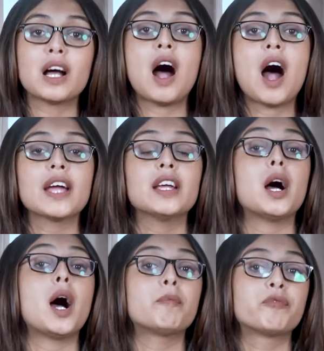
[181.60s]
the high
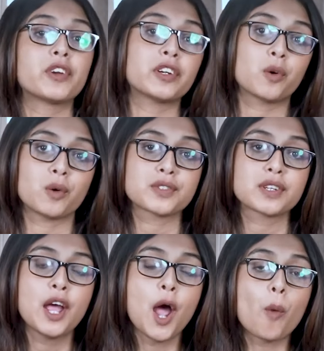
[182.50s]
upfront cost.
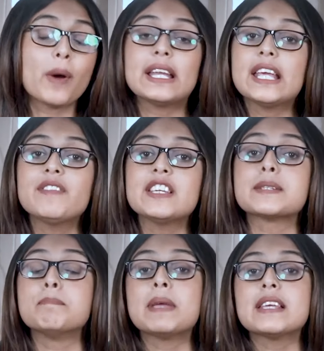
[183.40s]
While
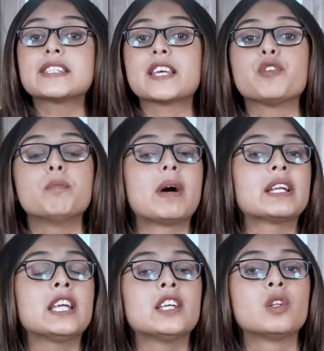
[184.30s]
EVs may save you
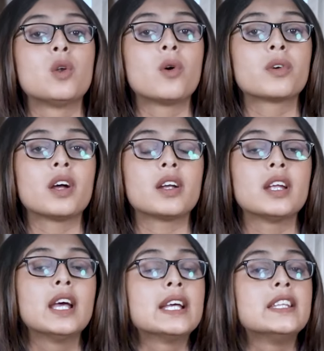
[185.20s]
money in the long run,
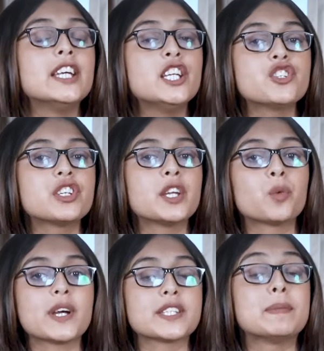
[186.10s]
the initial
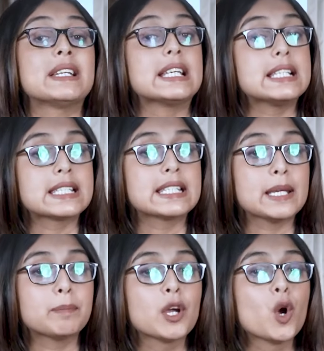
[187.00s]
investment is
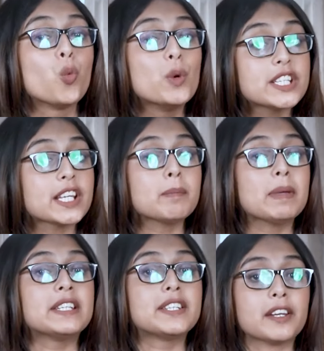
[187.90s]
steep, which can
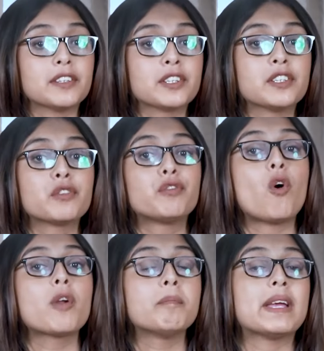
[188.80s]
be deterrent
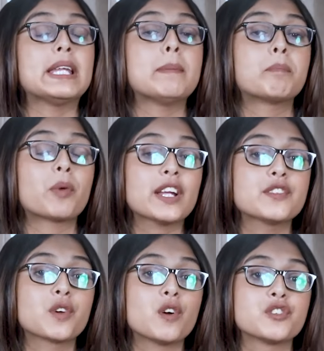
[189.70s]
for many
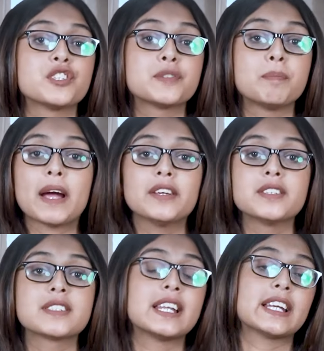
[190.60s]
price conscious
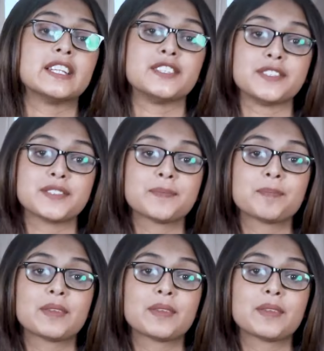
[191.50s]
buyers like Indians.